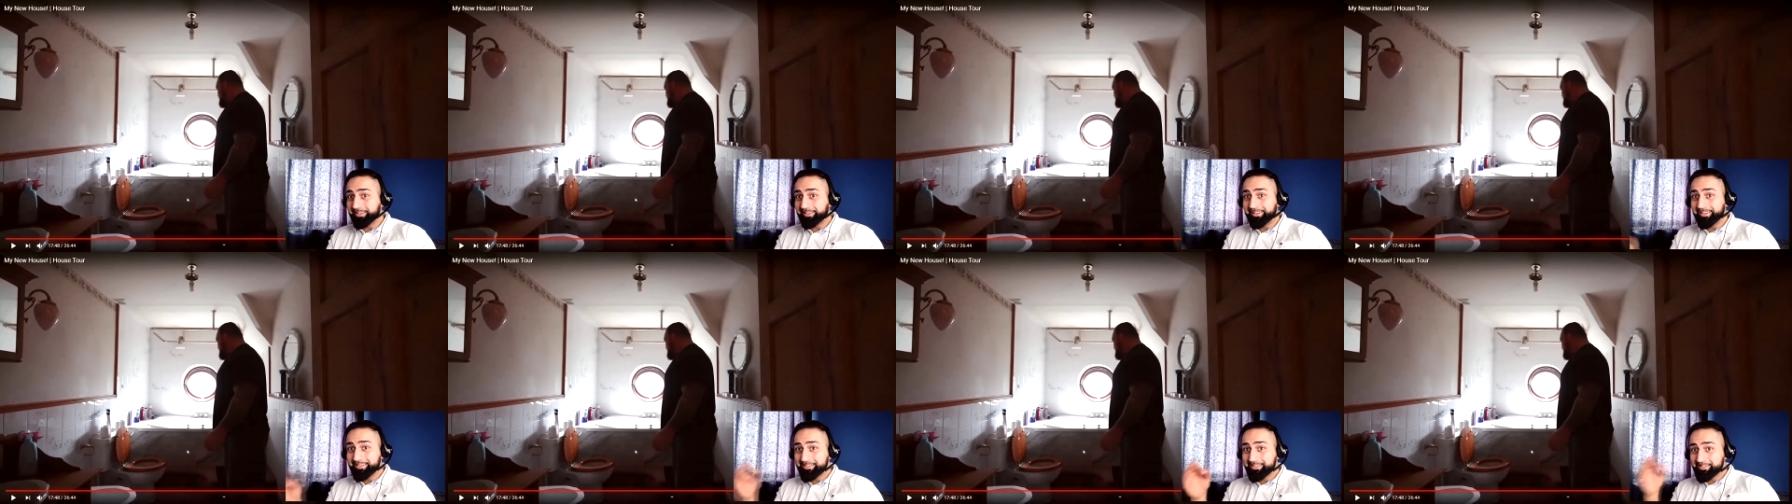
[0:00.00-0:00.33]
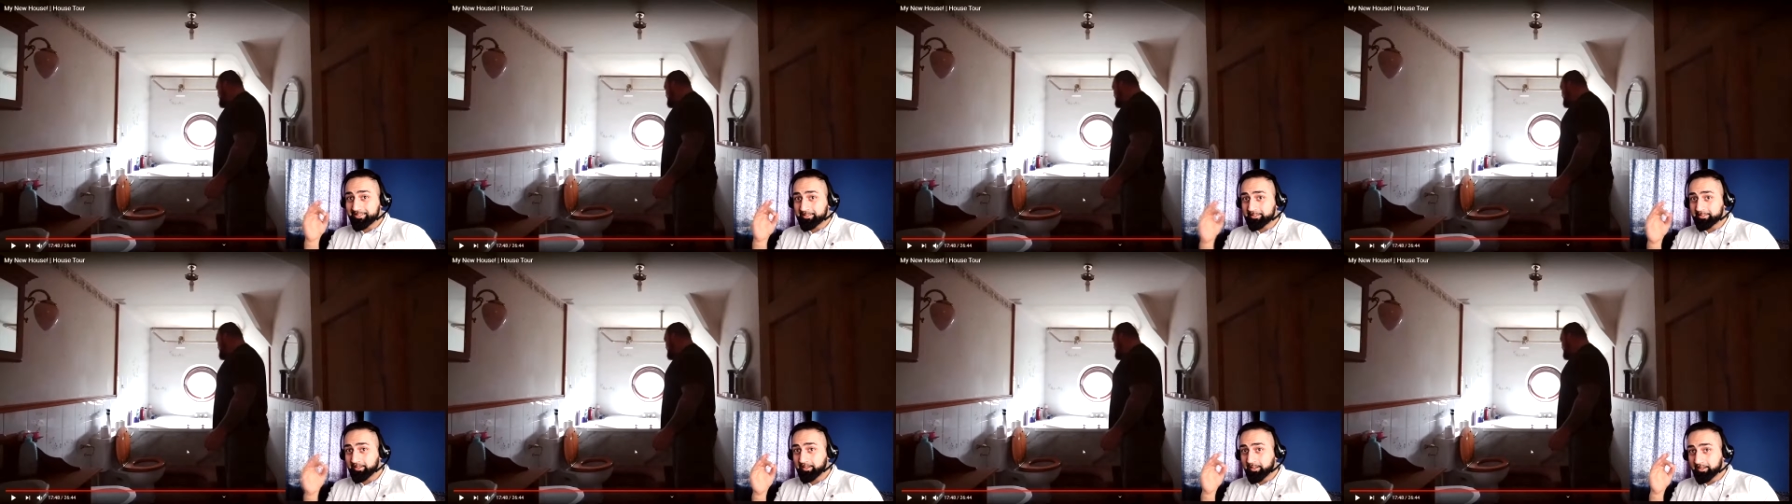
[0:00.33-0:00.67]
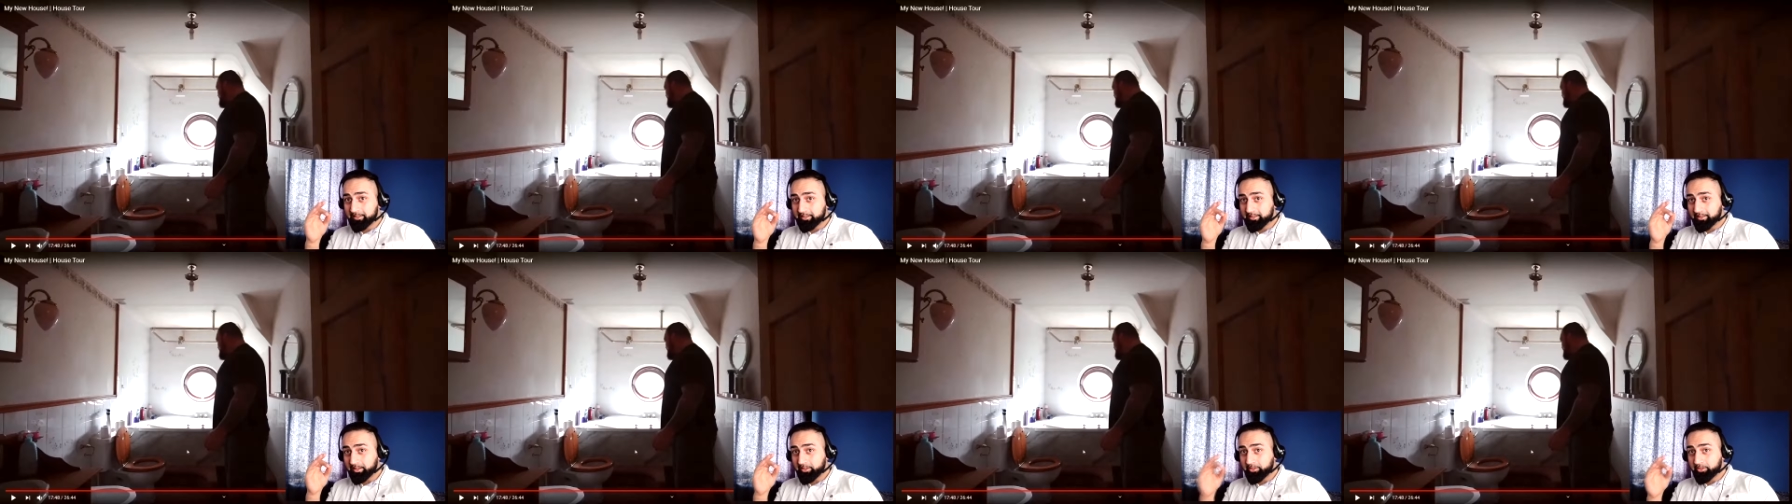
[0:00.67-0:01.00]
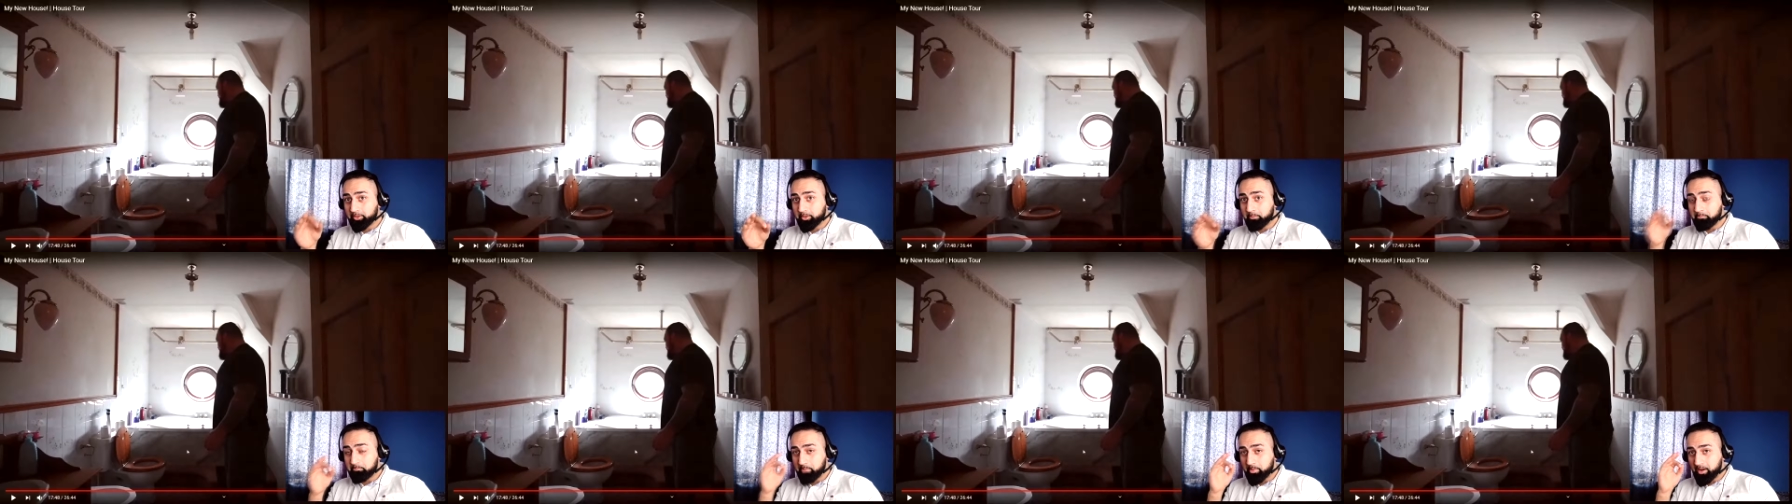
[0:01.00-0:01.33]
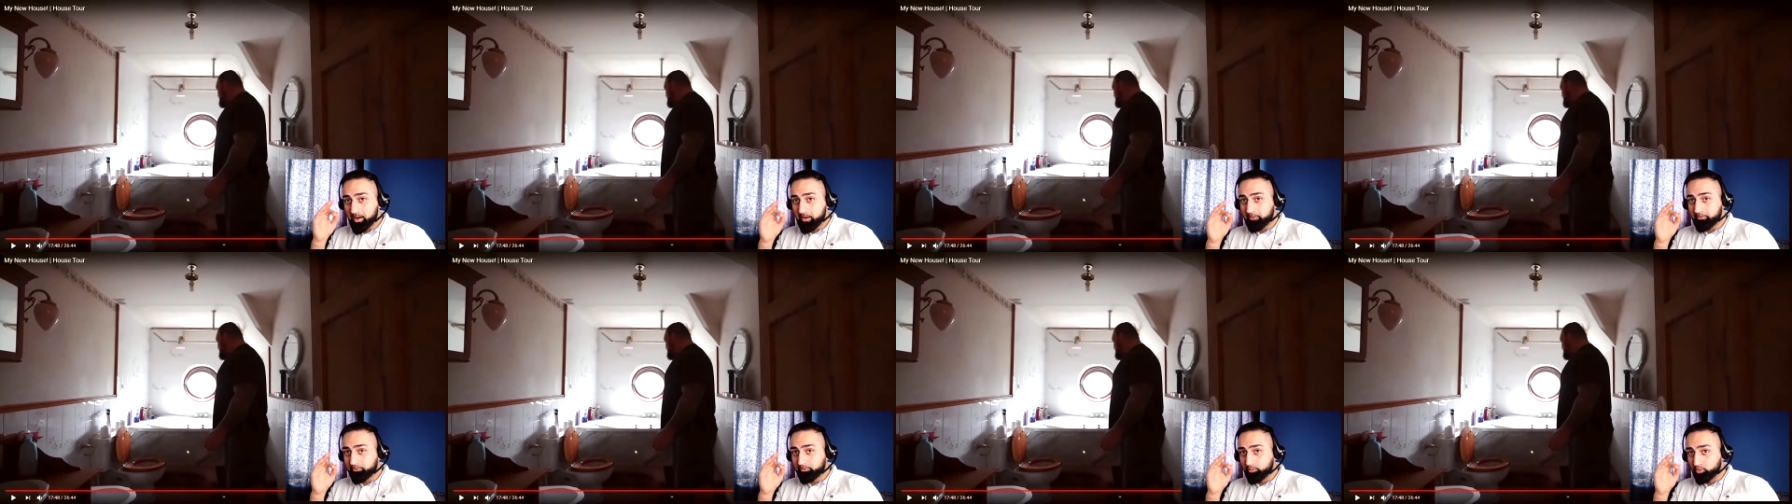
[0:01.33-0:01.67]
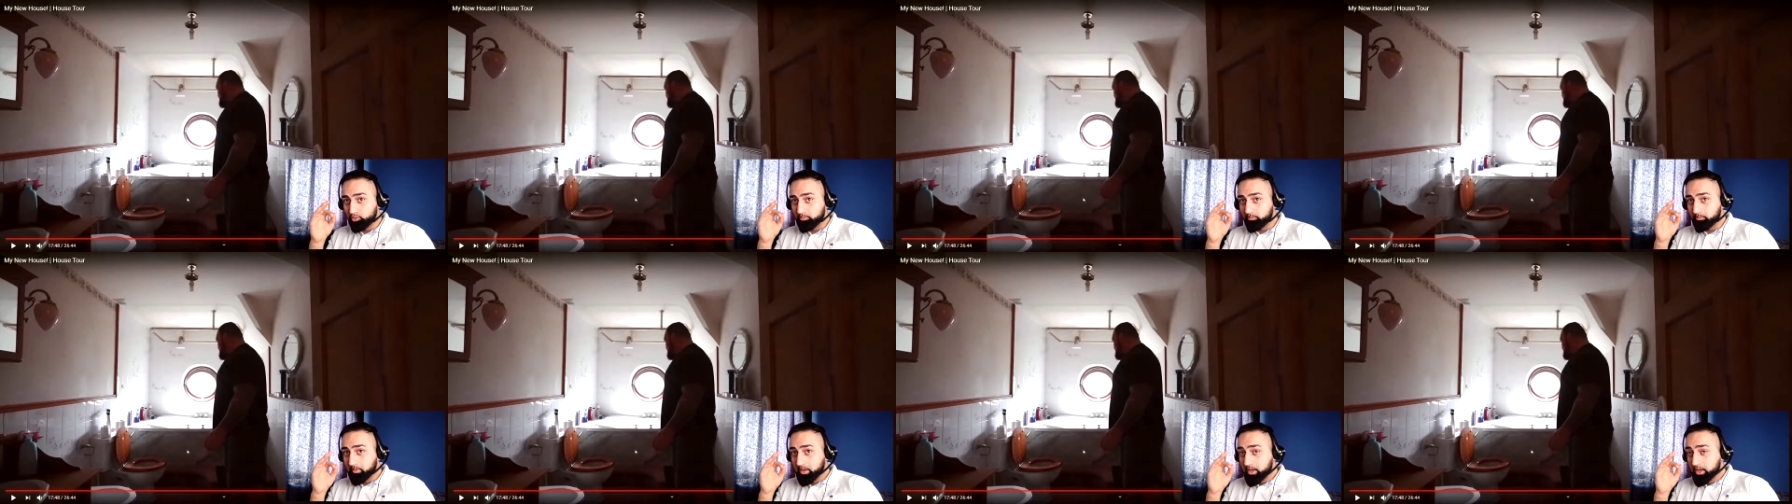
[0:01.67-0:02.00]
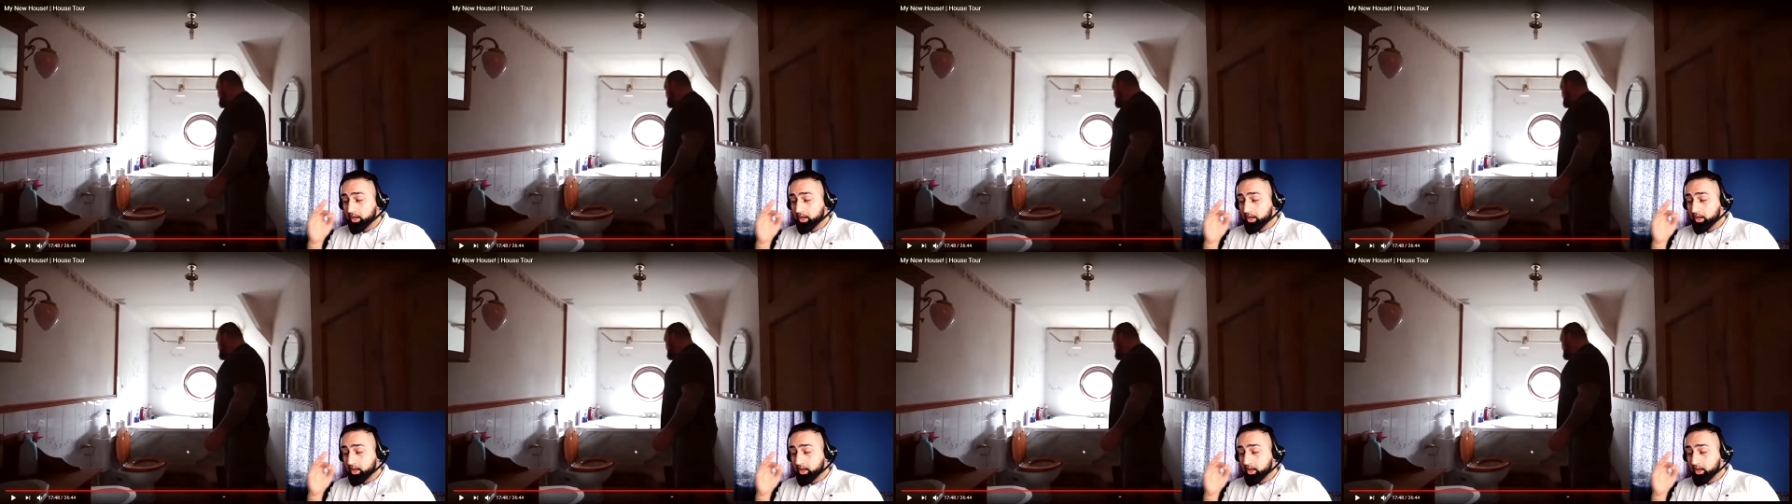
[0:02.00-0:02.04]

inside the bathroom.